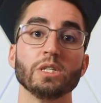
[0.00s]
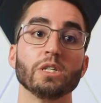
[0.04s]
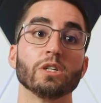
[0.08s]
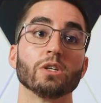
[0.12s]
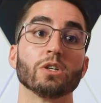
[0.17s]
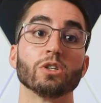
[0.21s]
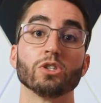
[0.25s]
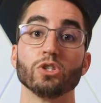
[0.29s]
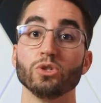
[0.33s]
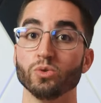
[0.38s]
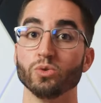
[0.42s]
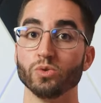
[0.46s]

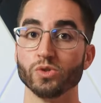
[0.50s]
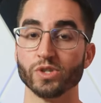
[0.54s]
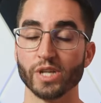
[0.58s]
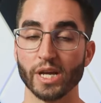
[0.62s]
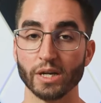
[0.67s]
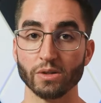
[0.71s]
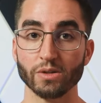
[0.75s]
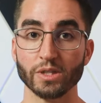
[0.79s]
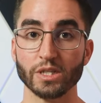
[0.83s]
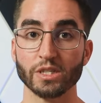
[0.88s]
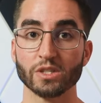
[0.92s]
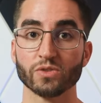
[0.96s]
your
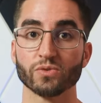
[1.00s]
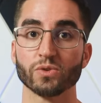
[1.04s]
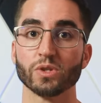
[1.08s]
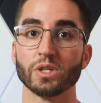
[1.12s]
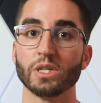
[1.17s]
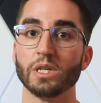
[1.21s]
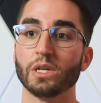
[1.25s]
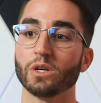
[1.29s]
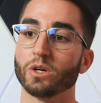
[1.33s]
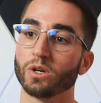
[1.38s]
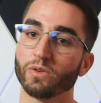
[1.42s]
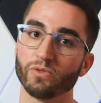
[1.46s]
utilities for the
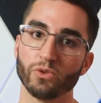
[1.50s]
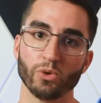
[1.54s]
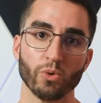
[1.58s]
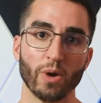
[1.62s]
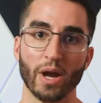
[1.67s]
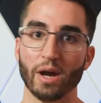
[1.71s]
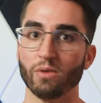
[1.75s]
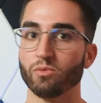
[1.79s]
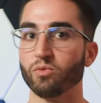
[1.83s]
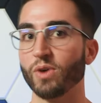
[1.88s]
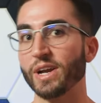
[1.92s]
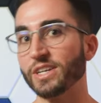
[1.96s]
year, if you have
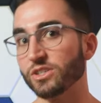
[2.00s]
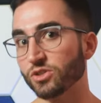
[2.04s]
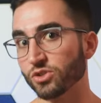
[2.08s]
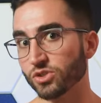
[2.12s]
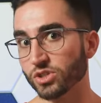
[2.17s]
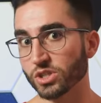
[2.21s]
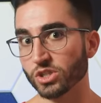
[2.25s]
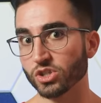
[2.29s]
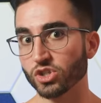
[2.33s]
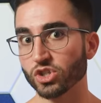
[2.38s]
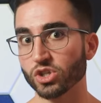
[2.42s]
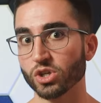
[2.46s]
renter's
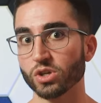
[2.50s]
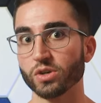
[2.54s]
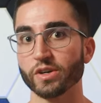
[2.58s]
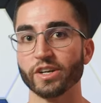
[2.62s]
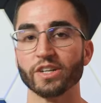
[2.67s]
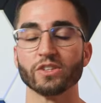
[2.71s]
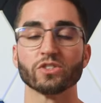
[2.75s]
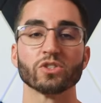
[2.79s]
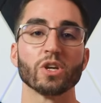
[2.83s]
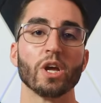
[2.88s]
insurance,